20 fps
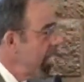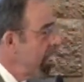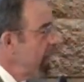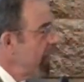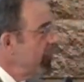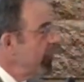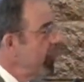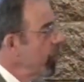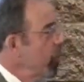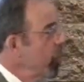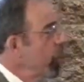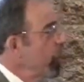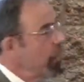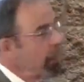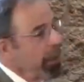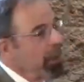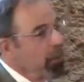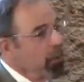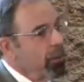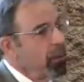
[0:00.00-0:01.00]
if you
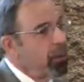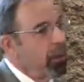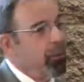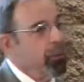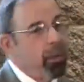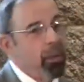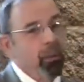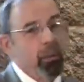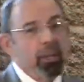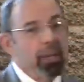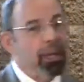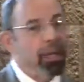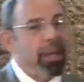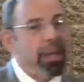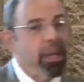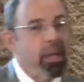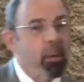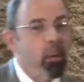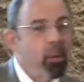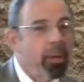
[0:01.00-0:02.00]
really are in community,
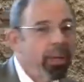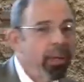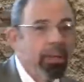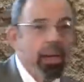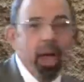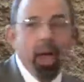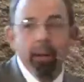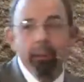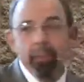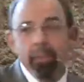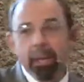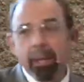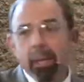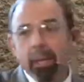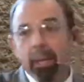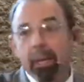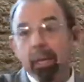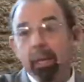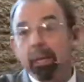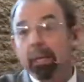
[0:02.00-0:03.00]
you cannot
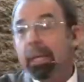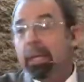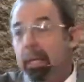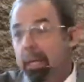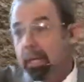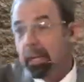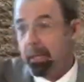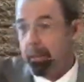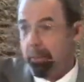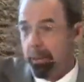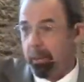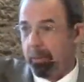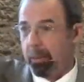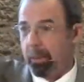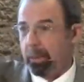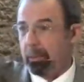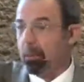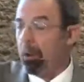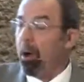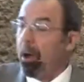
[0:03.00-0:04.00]
be in any
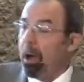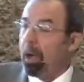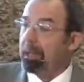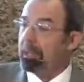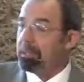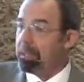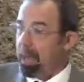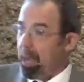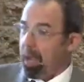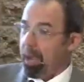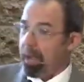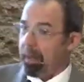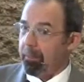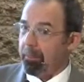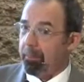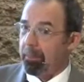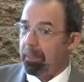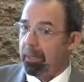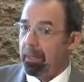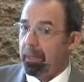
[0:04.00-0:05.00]
community long
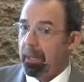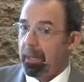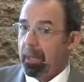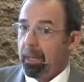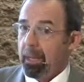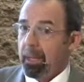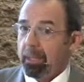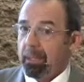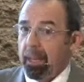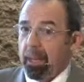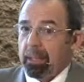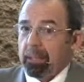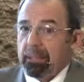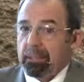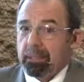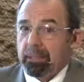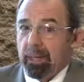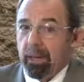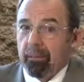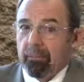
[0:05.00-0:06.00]
time and not
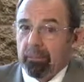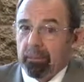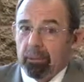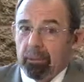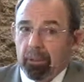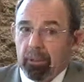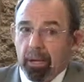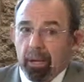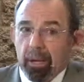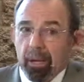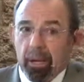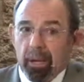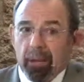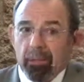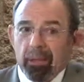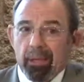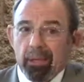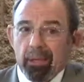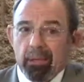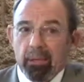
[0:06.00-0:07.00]
discover
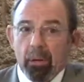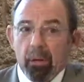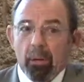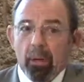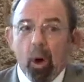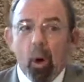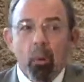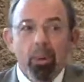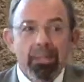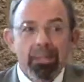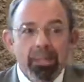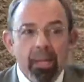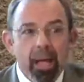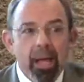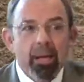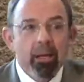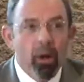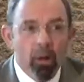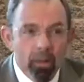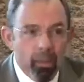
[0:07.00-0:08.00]
that you don't always
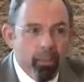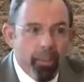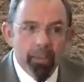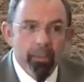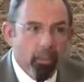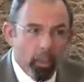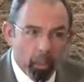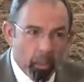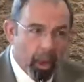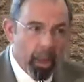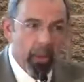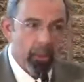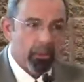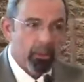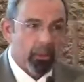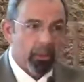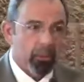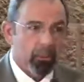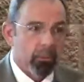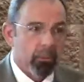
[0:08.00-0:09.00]
like all the people around
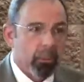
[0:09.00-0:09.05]
you.